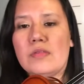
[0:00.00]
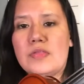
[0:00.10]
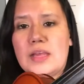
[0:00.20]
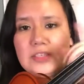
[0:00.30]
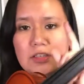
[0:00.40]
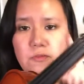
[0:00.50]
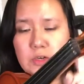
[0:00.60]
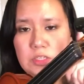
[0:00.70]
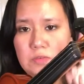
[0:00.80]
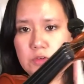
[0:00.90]
That's the
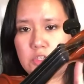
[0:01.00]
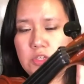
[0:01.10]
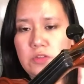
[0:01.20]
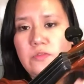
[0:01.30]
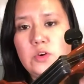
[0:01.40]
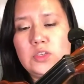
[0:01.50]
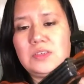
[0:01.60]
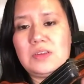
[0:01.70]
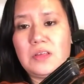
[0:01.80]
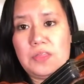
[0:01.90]
first version, the
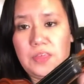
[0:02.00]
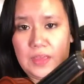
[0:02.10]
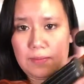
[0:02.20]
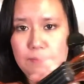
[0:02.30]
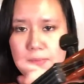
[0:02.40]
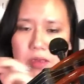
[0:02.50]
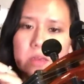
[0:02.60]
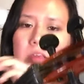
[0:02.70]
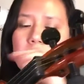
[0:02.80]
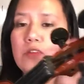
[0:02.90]
first theme
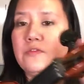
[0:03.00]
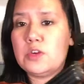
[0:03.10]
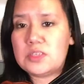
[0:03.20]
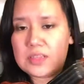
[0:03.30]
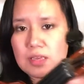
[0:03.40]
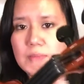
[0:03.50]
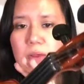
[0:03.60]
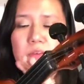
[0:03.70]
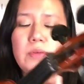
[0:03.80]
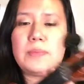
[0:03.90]

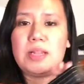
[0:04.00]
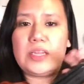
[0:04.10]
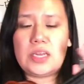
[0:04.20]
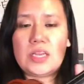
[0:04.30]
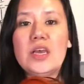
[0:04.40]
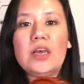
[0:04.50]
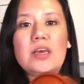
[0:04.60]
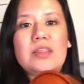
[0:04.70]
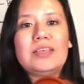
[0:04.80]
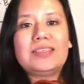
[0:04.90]
of the melody.
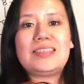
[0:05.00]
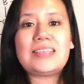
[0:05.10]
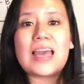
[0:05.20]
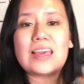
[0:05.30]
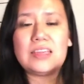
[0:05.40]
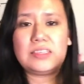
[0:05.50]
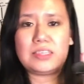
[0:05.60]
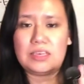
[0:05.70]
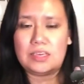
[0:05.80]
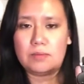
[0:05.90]
The second
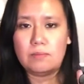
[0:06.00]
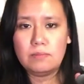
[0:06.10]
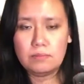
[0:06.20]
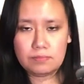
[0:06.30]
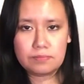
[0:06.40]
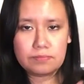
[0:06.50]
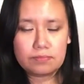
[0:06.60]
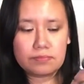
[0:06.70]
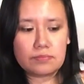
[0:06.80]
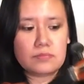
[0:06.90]
theme
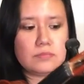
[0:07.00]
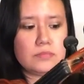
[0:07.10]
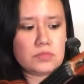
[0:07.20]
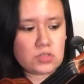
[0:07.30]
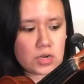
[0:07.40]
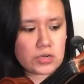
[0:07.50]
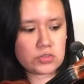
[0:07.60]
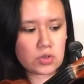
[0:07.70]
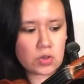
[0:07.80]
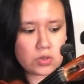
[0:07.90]
starts
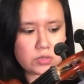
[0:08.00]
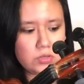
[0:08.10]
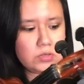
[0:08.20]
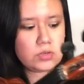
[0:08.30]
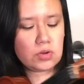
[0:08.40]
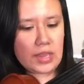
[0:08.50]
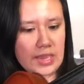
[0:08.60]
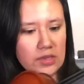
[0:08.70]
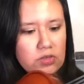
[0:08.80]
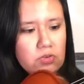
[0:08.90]
on your
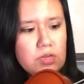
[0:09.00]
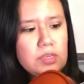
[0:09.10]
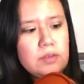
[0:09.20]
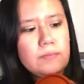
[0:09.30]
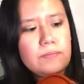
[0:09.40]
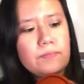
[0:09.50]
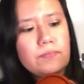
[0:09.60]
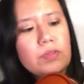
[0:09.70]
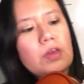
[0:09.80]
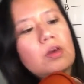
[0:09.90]
A string.
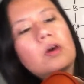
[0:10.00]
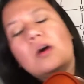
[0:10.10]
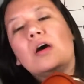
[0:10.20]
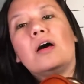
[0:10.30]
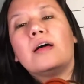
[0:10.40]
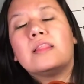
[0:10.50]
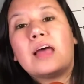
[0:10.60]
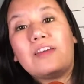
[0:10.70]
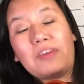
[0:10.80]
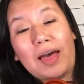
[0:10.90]

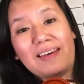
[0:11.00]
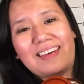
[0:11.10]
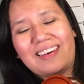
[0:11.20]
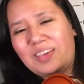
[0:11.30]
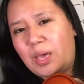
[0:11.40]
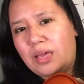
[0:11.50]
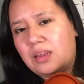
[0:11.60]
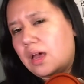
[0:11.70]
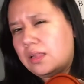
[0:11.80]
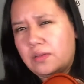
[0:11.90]
Life hack, again,
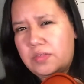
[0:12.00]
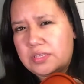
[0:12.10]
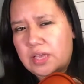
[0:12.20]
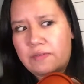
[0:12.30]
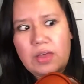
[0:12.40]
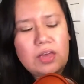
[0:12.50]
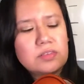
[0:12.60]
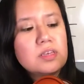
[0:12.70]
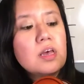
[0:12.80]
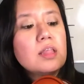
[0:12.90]
I love these life
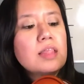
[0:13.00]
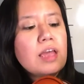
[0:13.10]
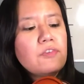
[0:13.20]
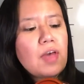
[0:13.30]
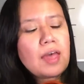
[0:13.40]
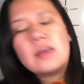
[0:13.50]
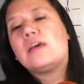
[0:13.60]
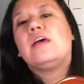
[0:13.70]
hacks. Life hack,